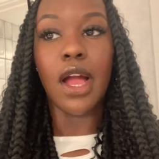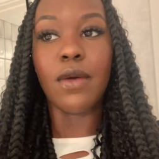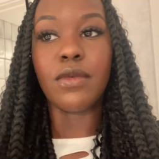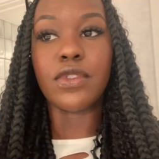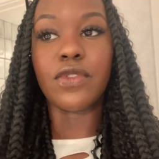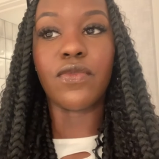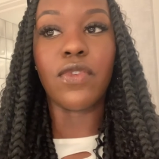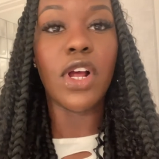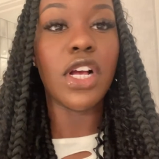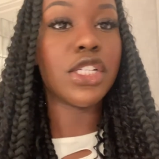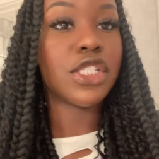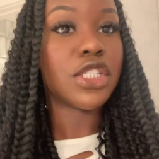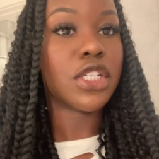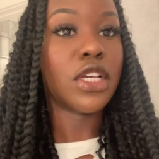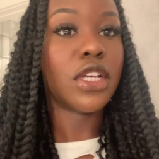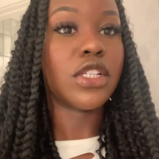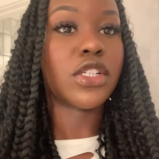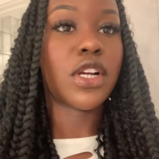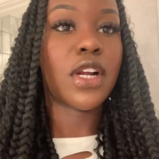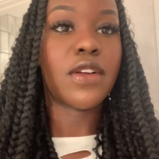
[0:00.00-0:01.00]
I was
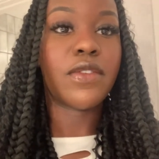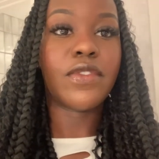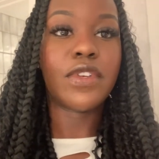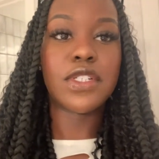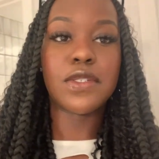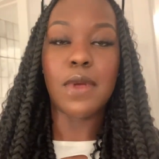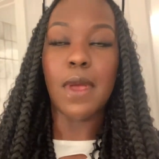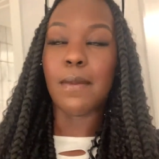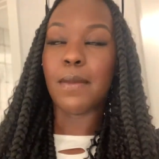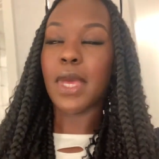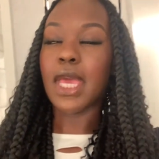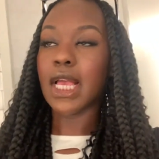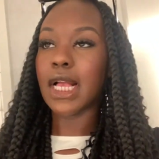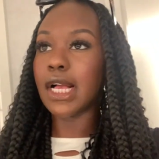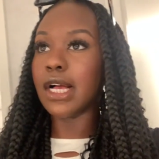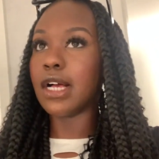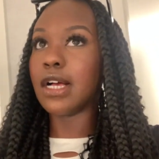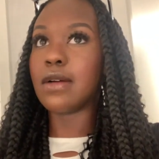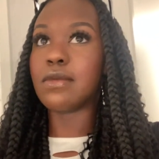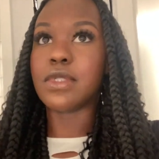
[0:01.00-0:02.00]
rushing, trying to finish my
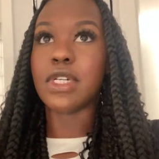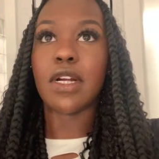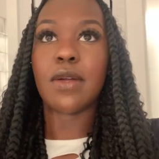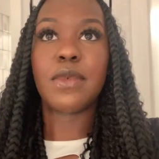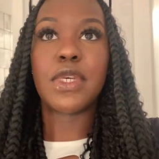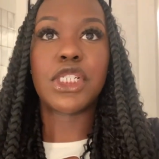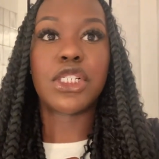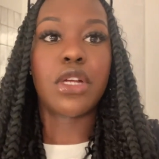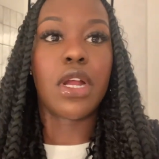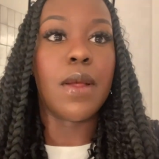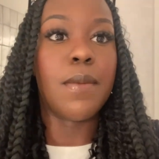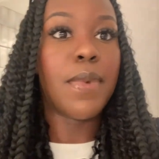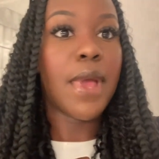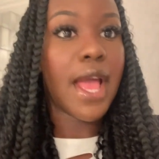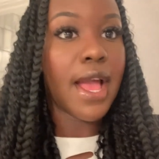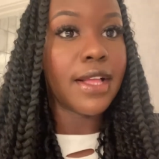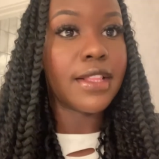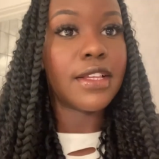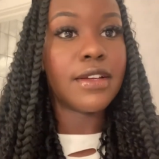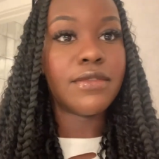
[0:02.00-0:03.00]
makeup, trying to make sure I
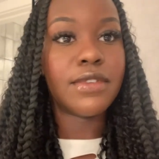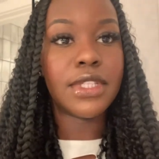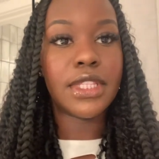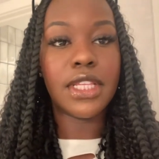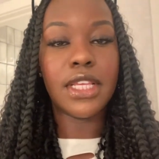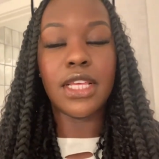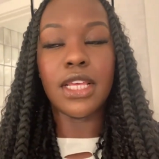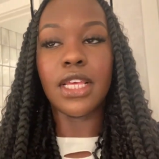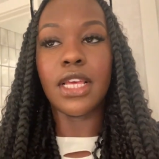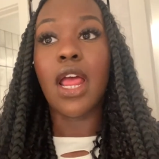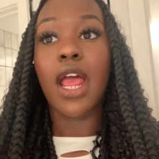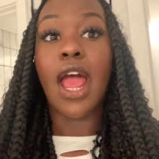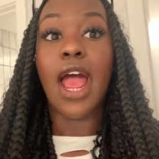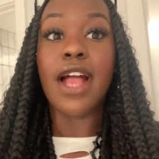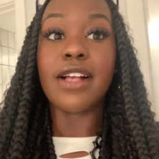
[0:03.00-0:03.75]
packed everything.